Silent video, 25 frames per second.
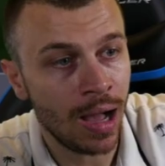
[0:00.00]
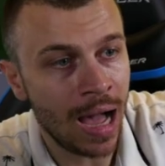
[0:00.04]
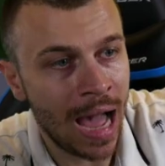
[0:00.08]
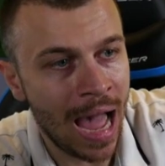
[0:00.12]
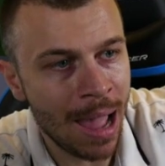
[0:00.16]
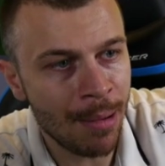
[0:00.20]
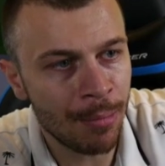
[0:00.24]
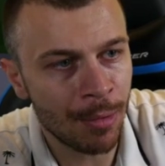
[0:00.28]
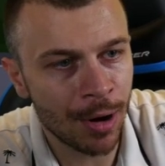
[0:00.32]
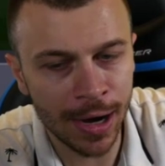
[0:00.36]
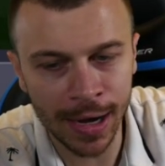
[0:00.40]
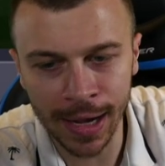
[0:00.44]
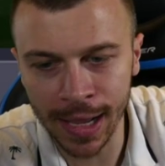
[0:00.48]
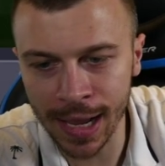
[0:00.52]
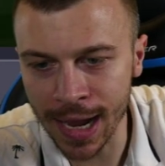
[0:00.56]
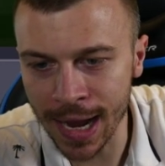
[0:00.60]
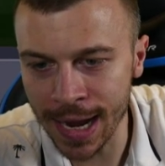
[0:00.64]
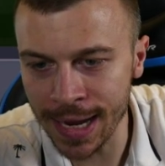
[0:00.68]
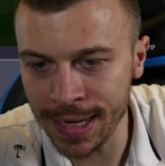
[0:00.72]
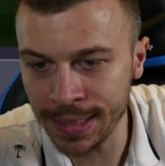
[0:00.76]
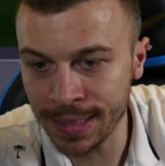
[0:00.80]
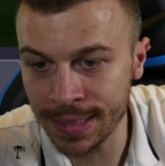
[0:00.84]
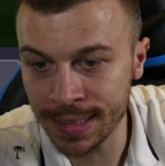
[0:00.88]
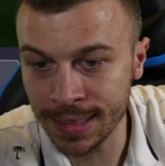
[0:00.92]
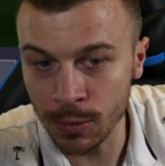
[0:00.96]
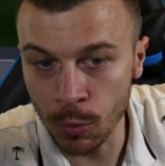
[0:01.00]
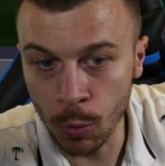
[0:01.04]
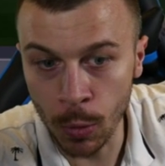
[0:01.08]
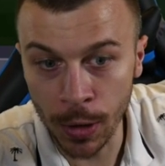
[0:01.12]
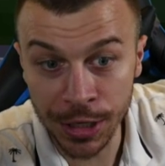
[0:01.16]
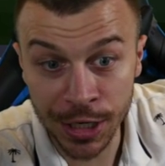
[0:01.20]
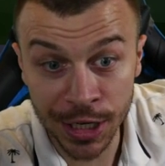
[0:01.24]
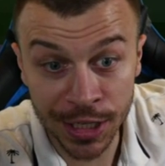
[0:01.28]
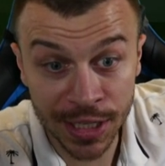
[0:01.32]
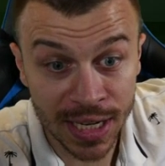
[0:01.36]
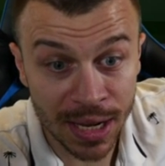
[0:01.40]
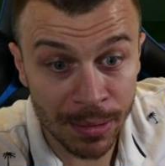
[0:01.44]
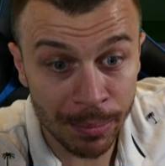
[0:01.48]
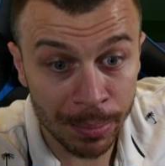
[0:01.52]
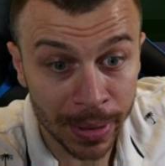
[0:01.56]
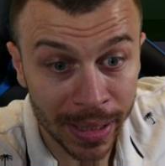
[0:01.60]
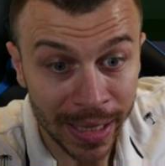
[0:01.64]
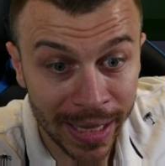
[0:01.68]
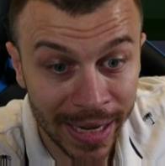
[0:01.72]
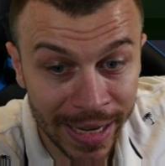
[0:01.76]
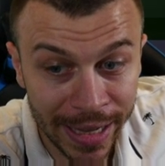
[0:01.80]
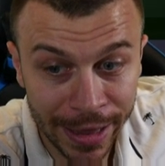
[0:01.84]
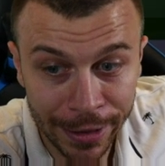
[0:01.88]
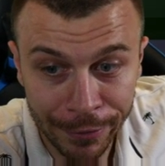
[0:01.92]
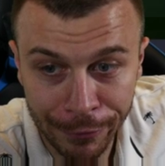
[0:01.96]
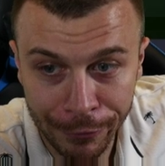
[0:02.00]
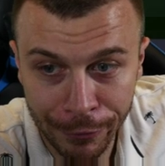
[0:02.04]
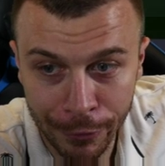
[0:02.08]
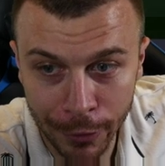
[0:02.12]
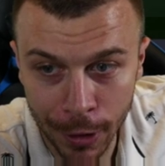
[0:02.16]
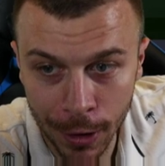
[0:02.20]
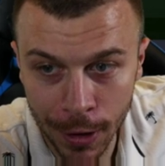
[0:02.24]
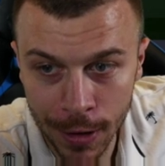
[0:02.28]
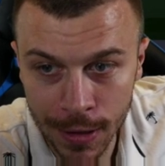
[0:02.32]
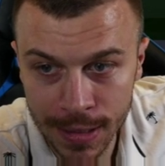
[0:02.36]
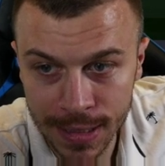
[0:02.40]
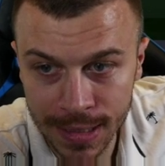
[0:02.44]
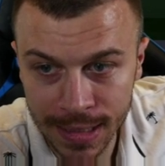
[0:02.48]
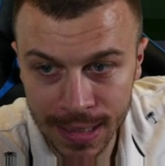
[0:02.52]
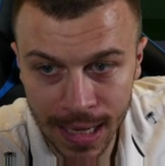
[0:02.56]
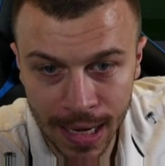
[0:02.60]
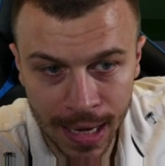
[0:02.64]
I'm ready, guys. We just completed the first